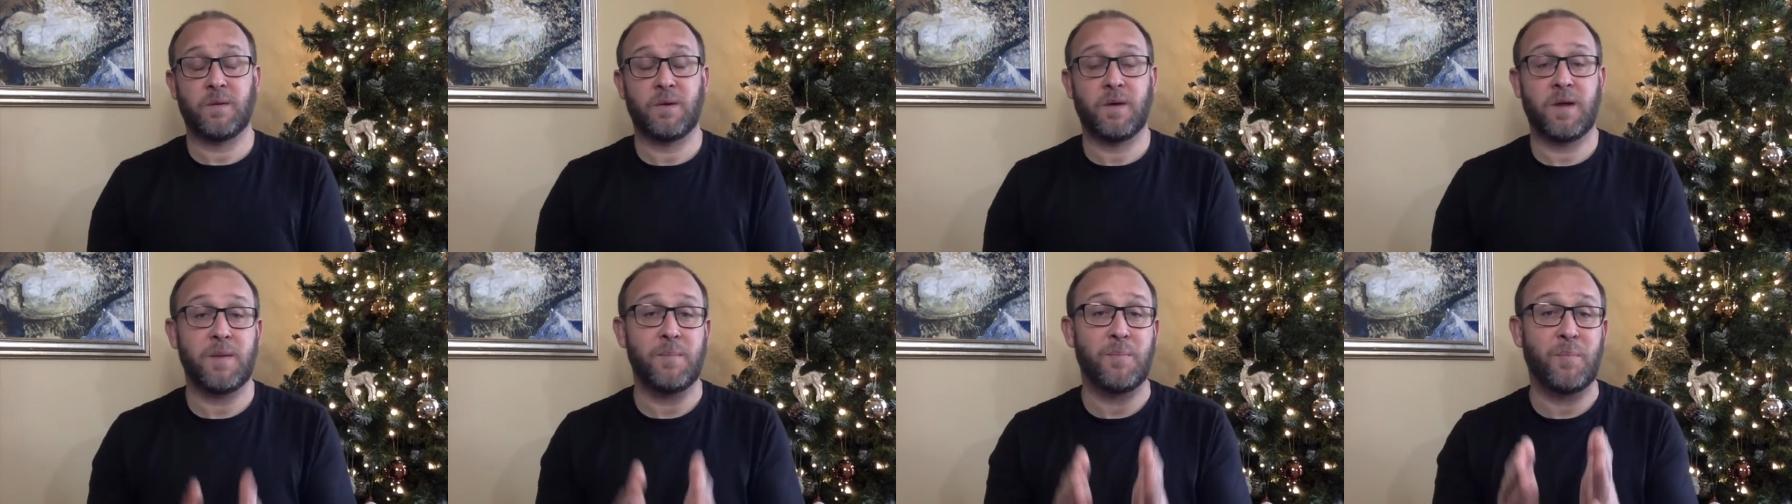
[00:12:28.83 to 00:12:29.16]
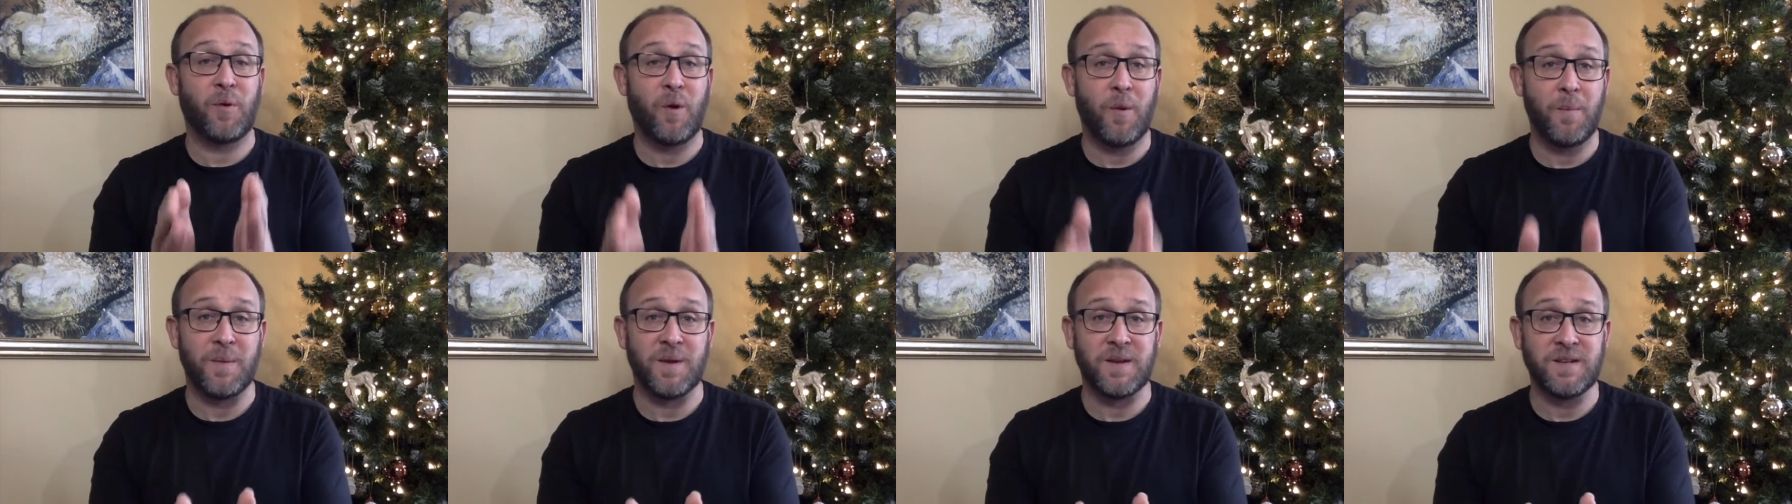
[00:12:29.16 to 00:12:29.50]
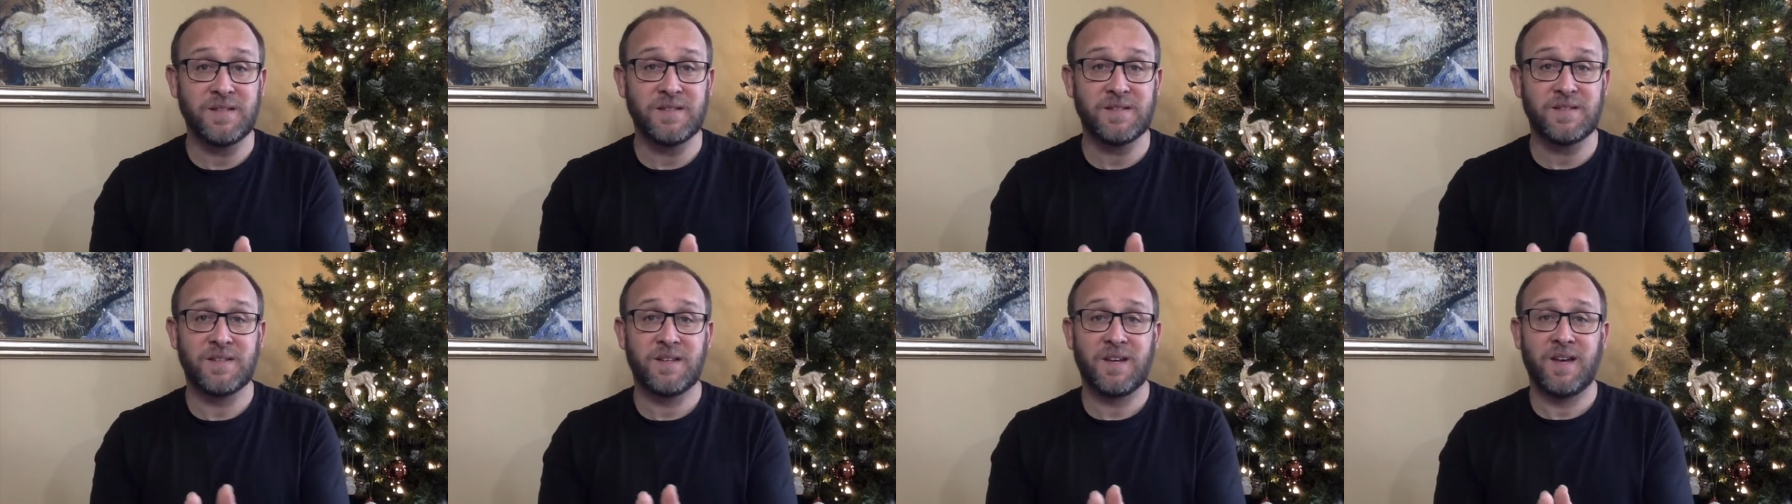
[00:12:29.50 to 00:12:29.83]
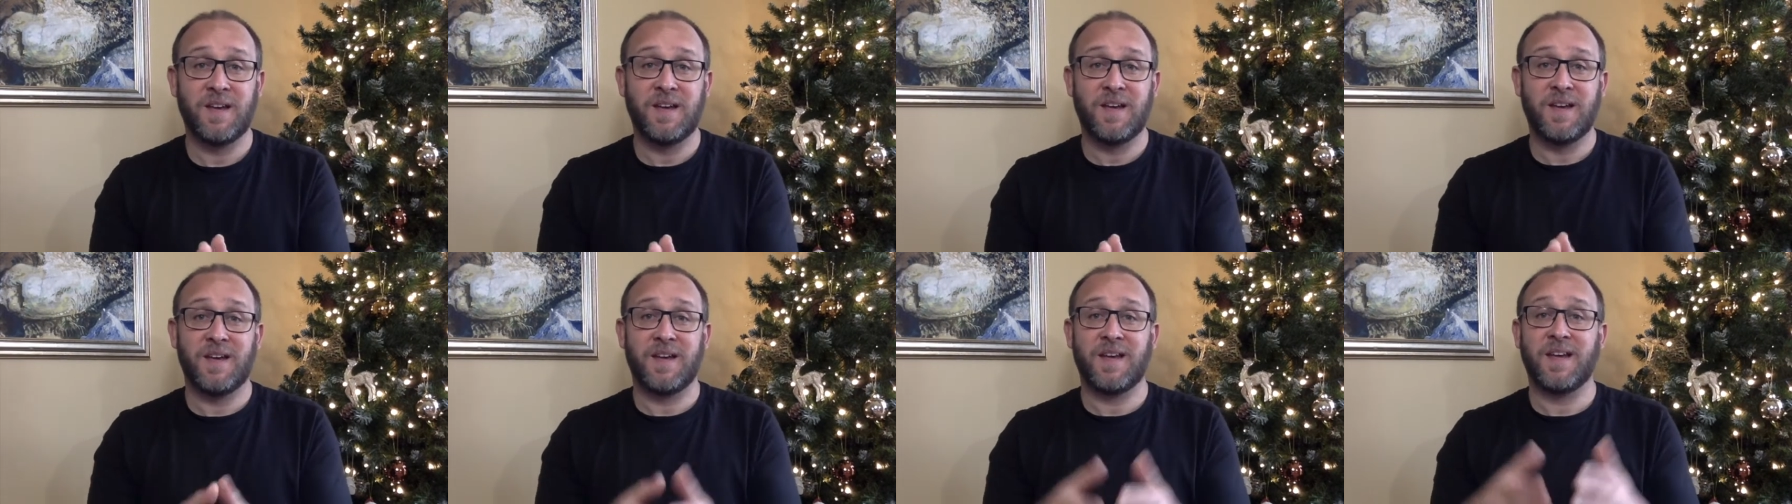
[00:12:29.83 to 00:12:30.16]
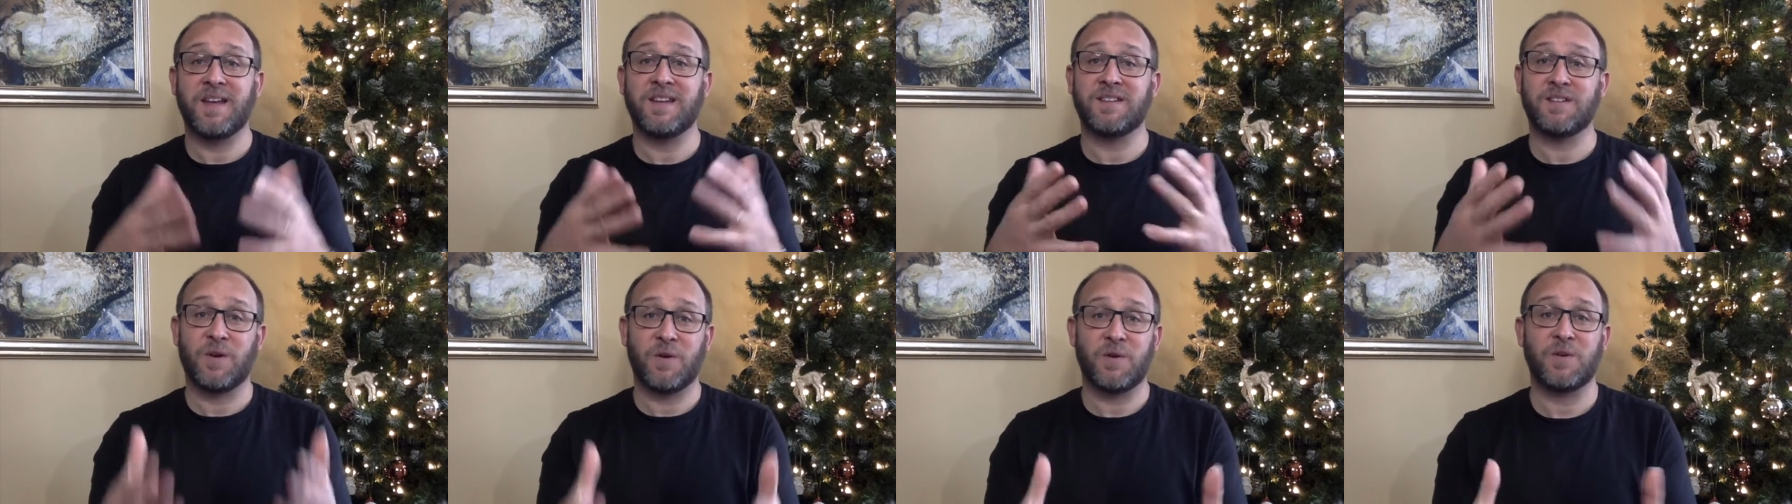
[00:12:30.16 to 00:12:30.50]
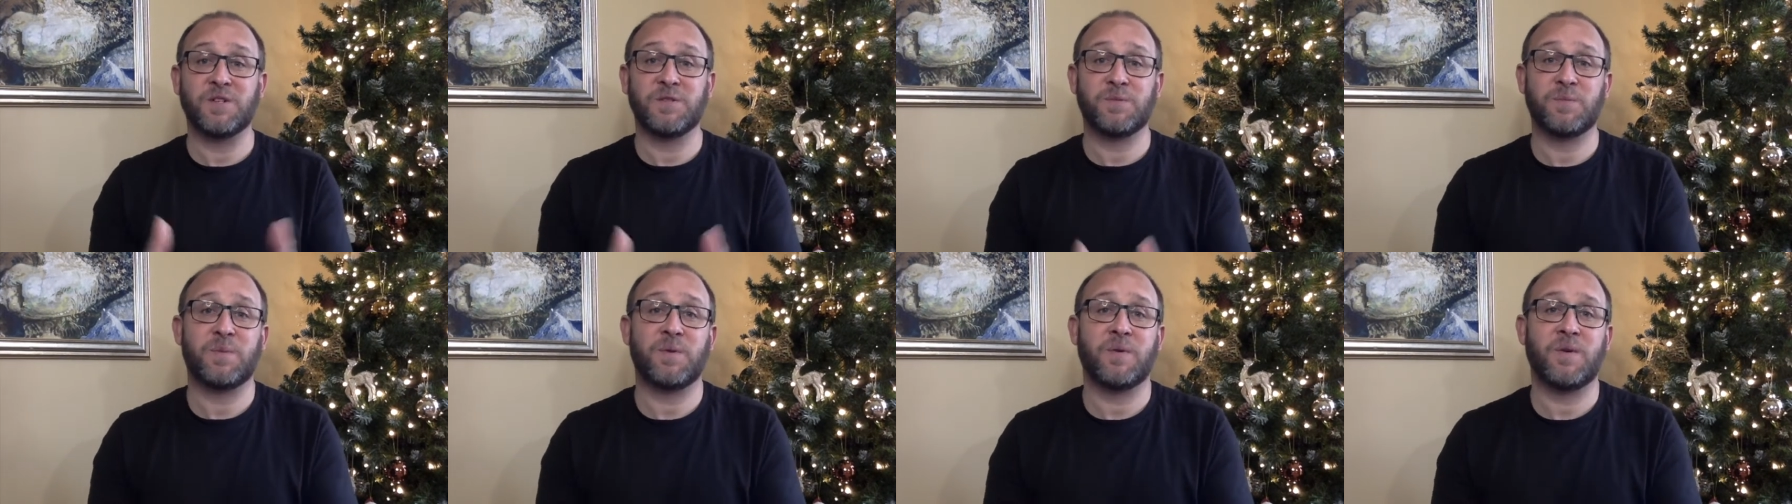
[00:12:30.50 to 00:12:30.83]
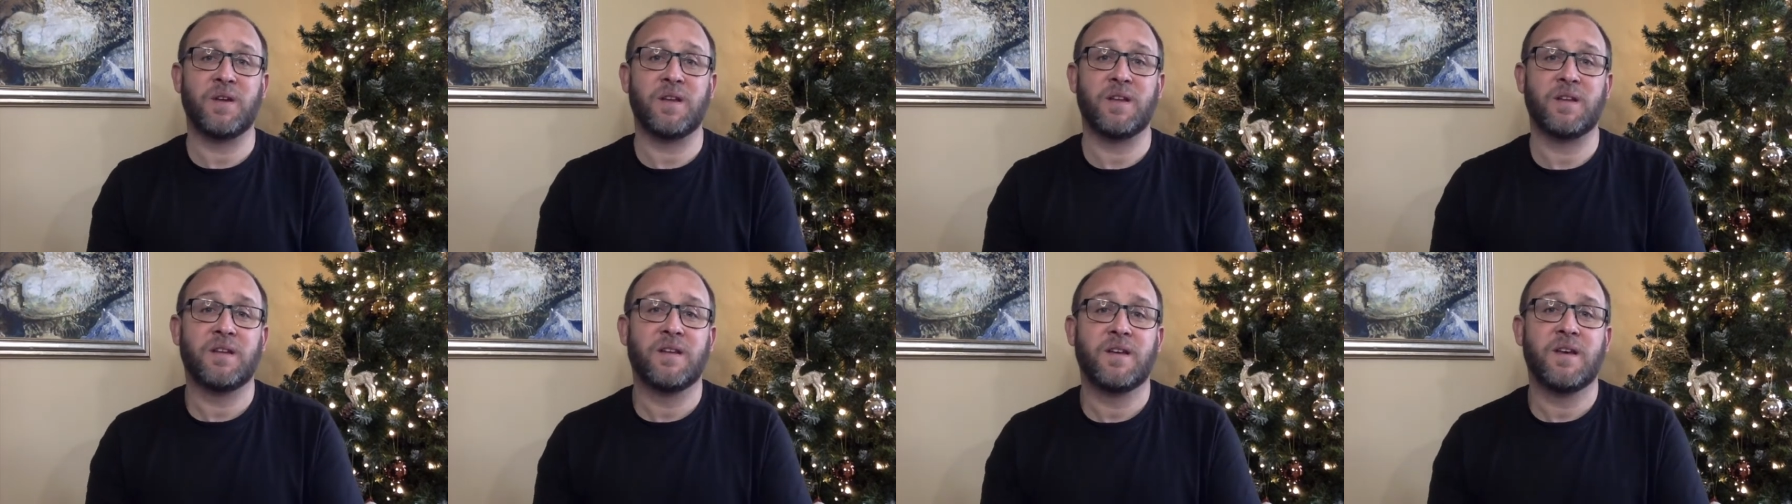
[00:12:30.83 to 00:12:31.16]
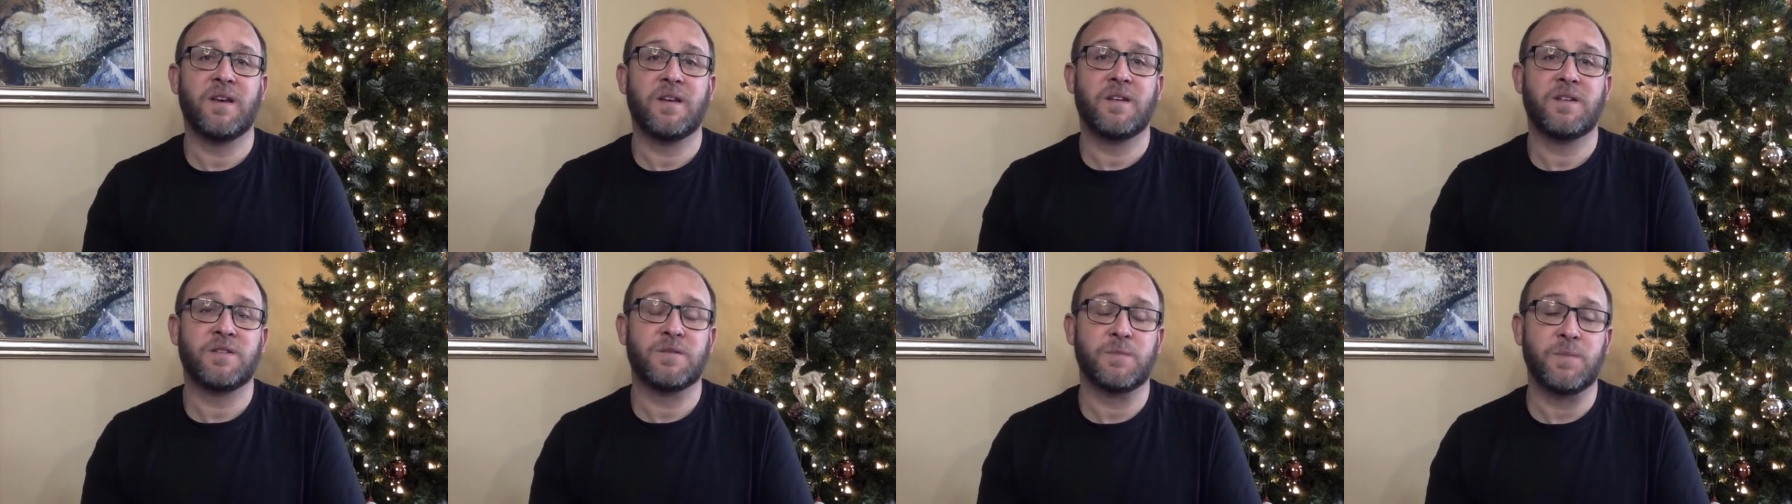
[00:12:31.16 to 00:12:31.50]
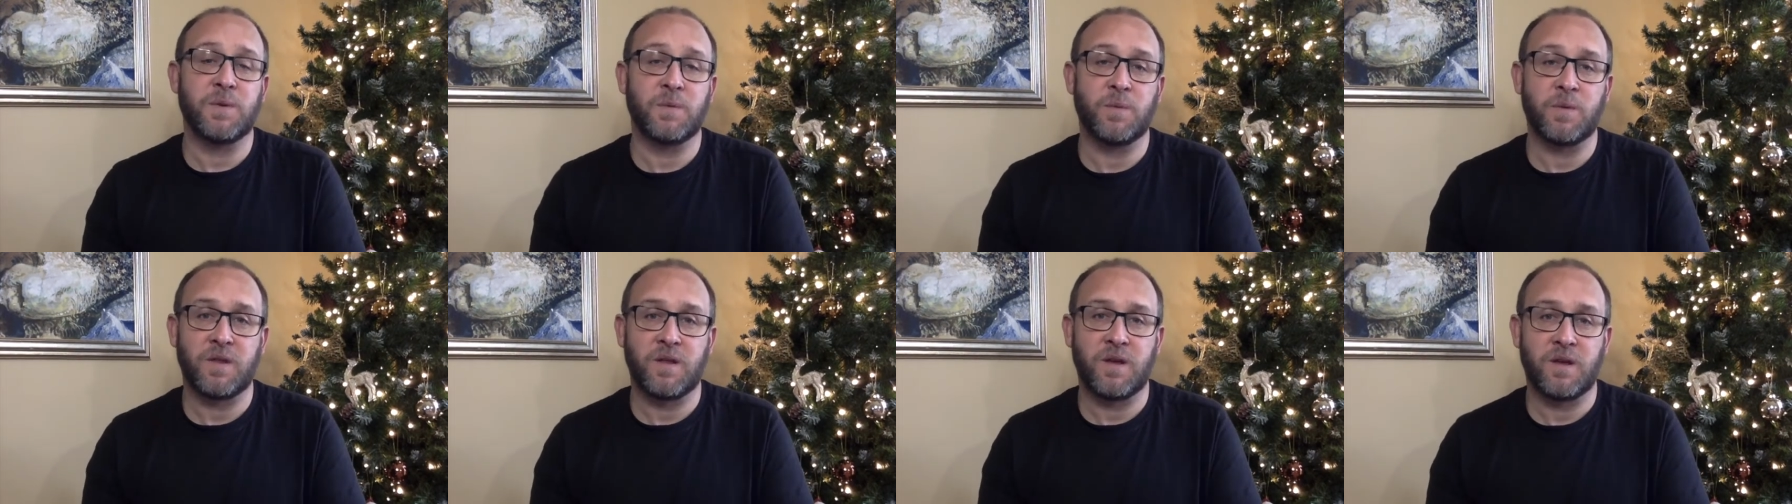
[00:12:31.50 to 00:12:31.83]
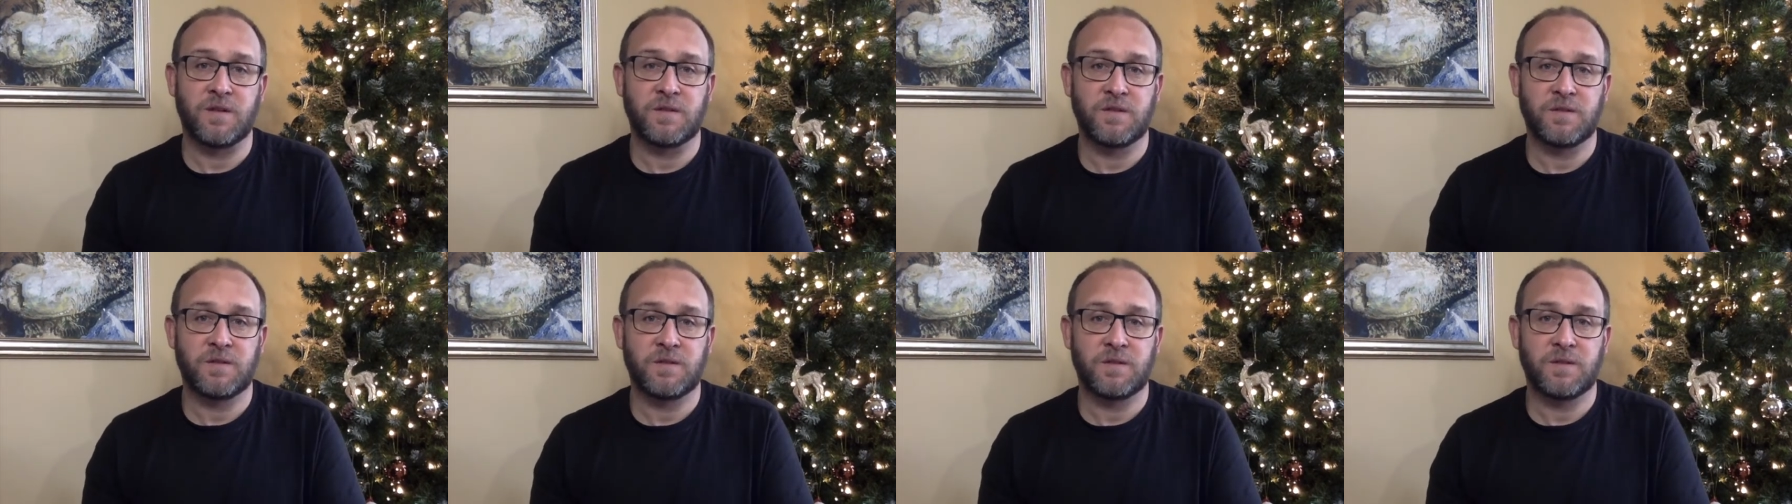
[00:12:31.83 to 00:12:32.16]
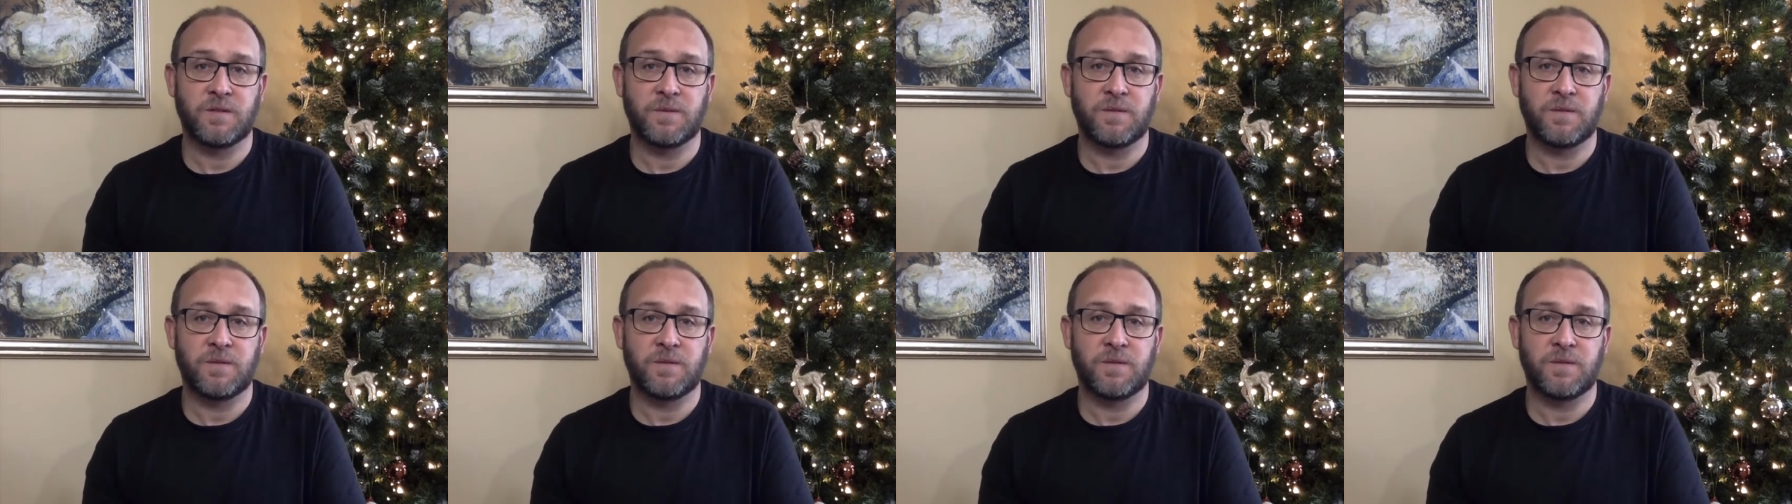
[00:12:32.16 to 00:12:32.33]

He promised His Holy Spirit to be with us.